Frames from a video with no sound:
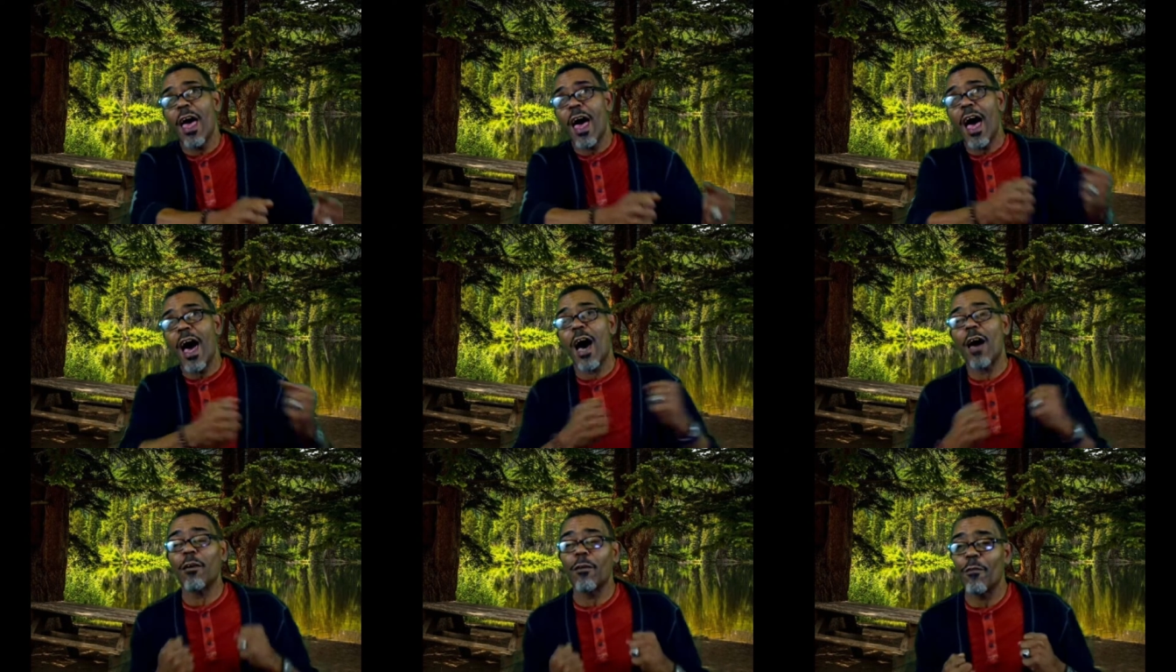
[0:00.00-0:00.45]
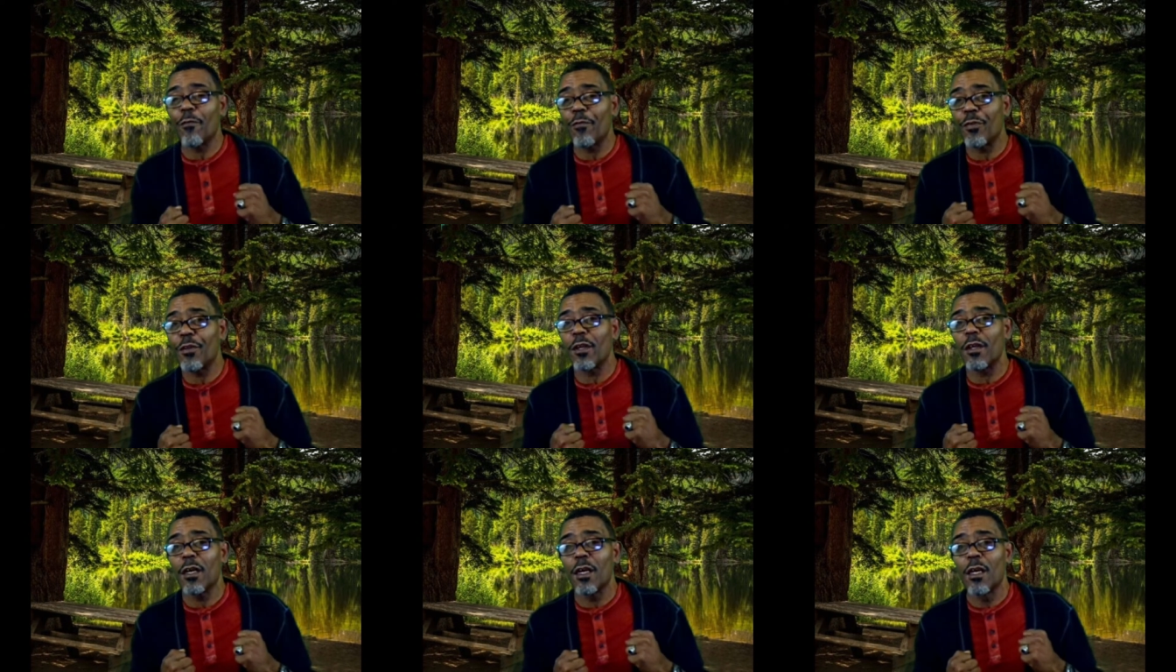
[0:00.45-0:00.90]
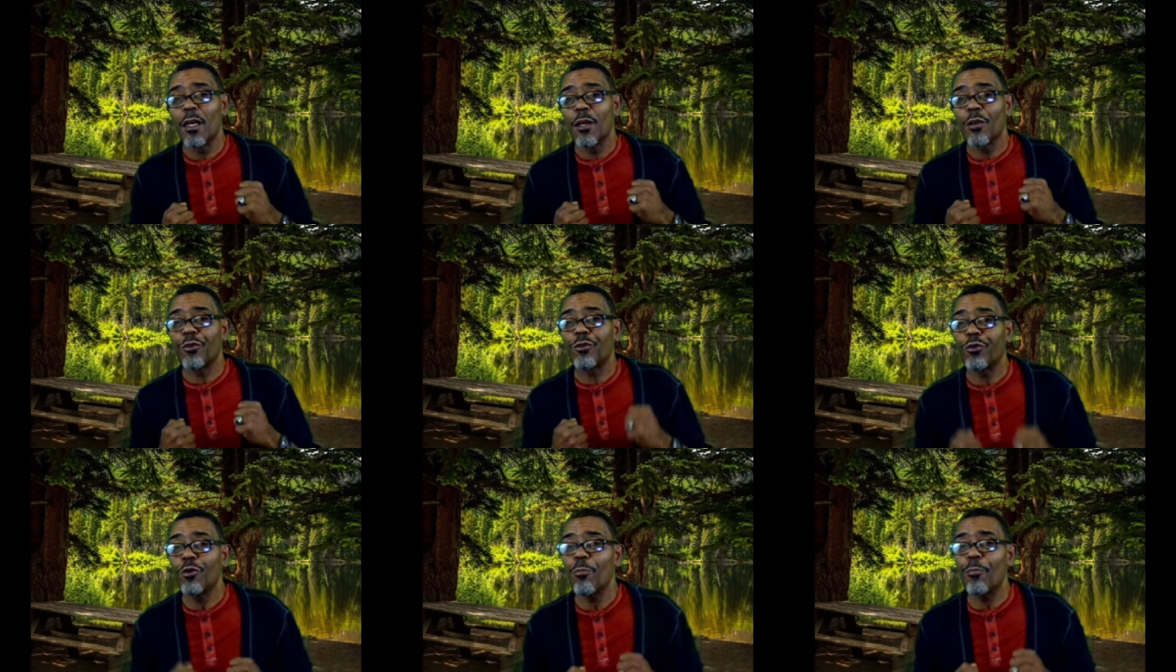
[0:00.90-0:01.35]
out of the
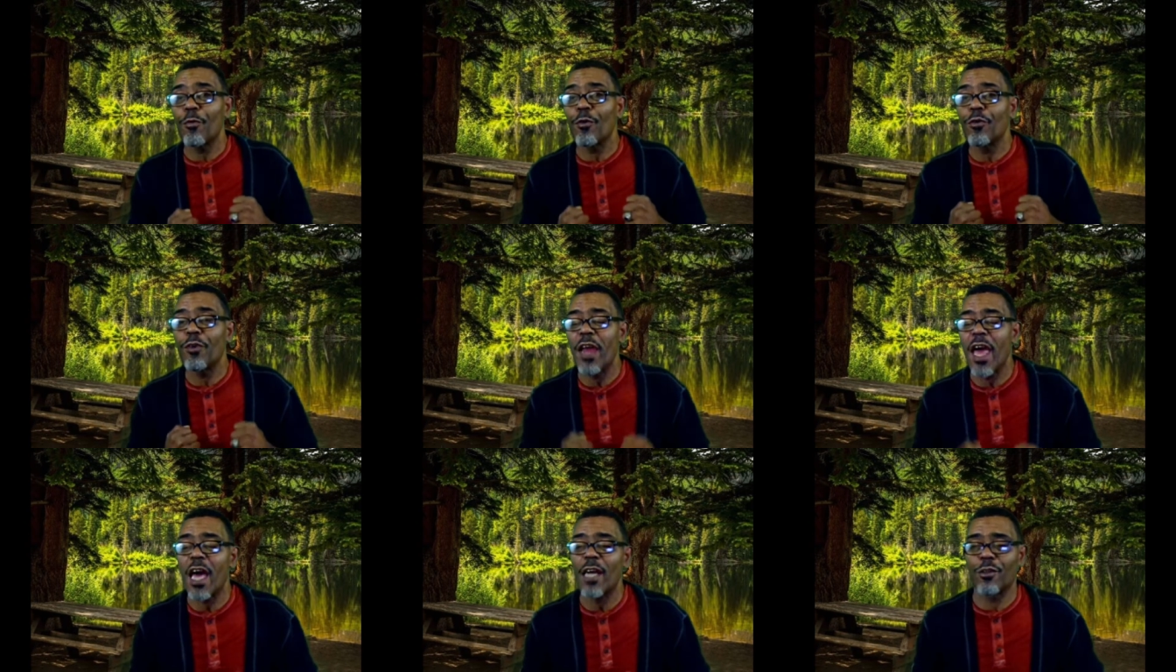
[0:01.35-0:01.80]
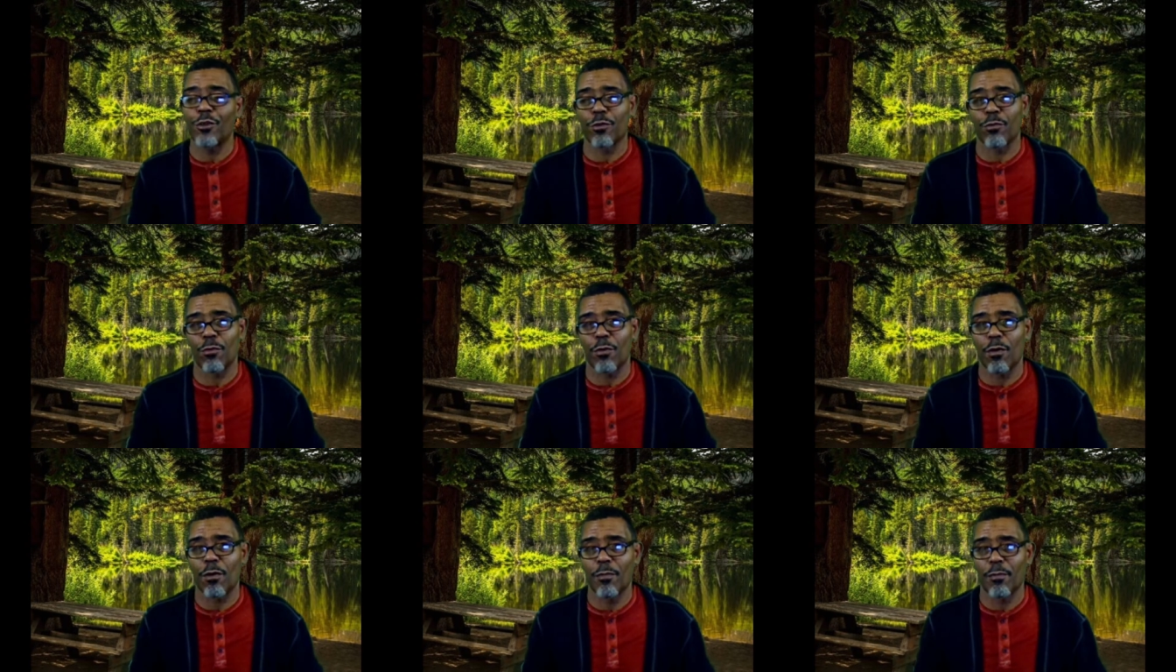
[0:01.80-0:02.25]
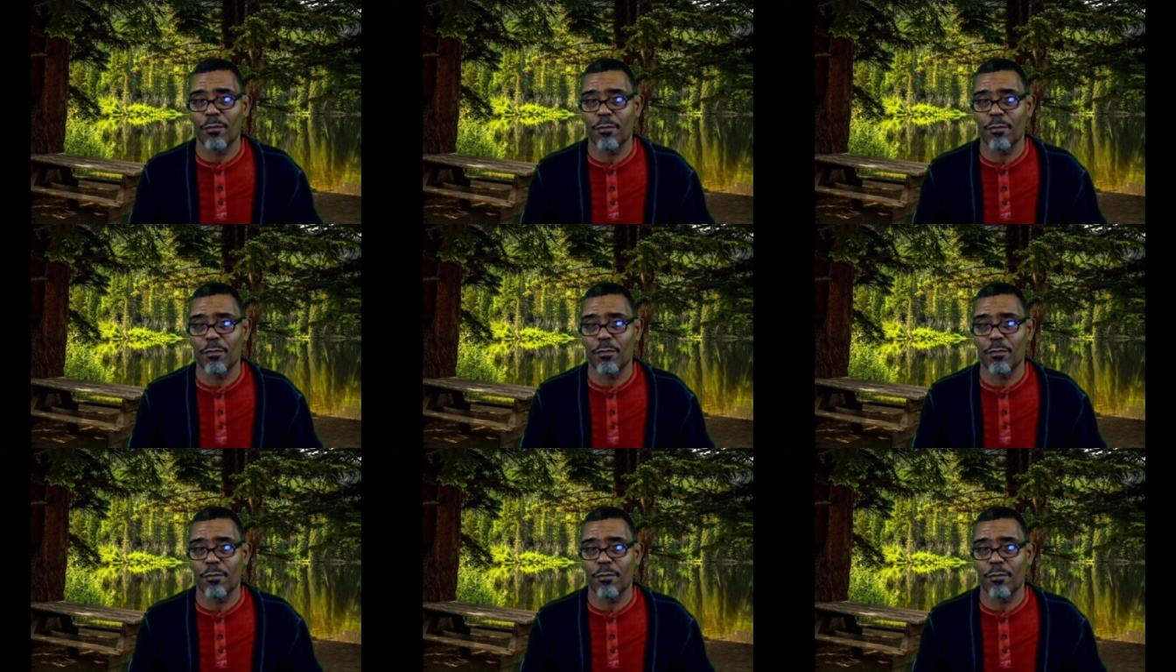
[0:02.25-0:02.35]
supernatural.